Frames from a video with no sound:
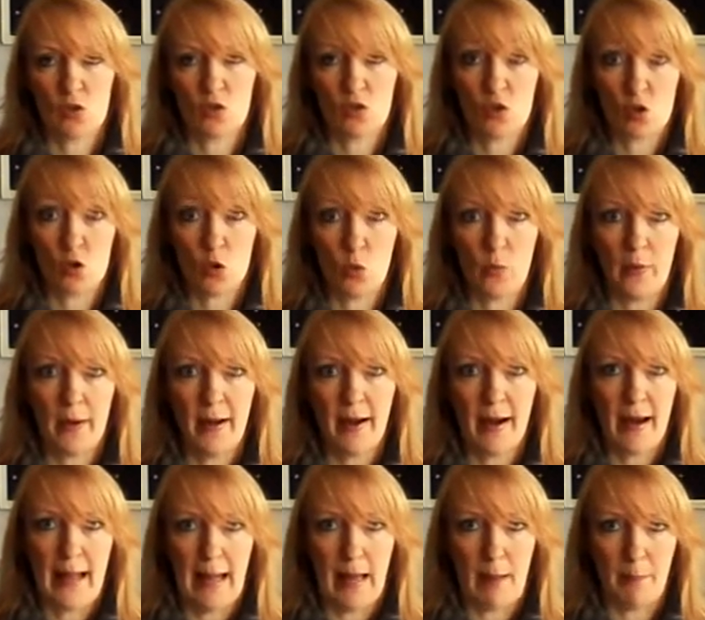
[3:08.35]
square
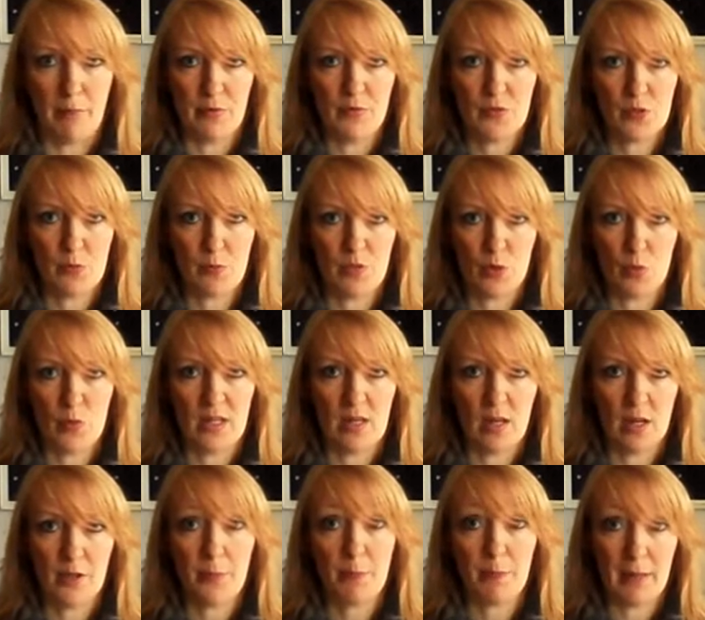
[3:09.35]
happens between
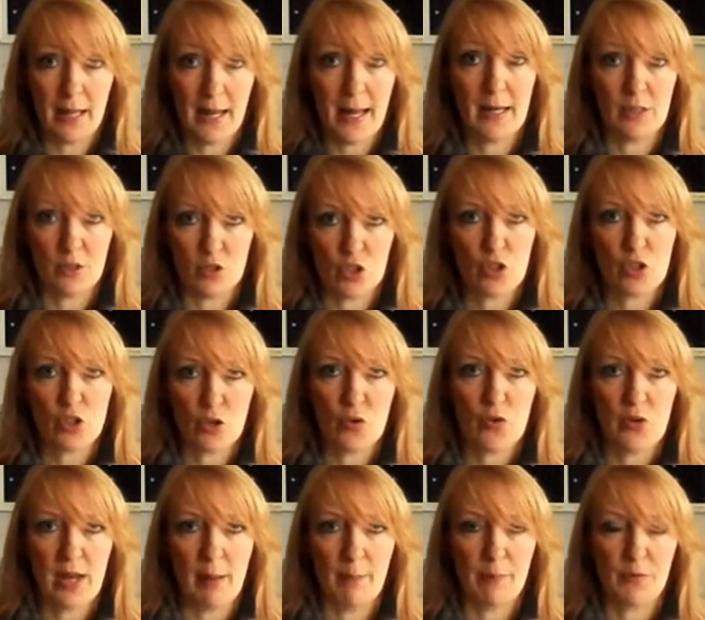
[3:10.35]
other planets
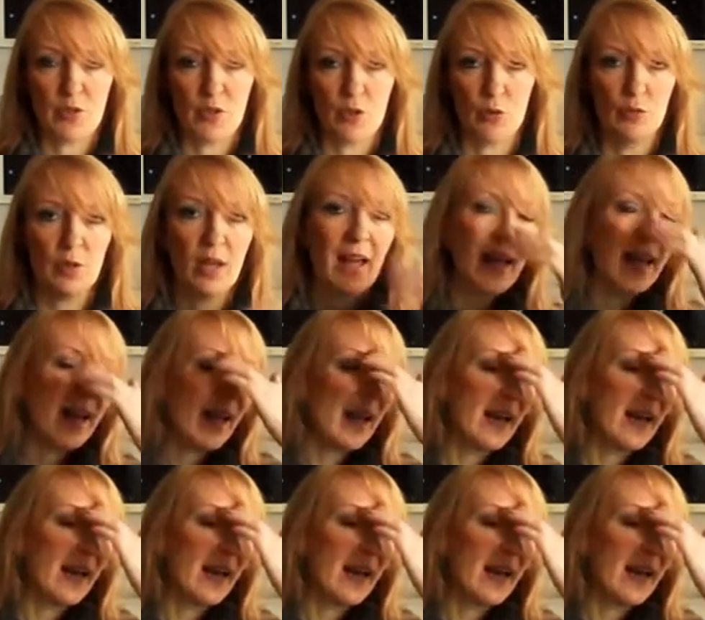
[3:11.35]
to Neptune,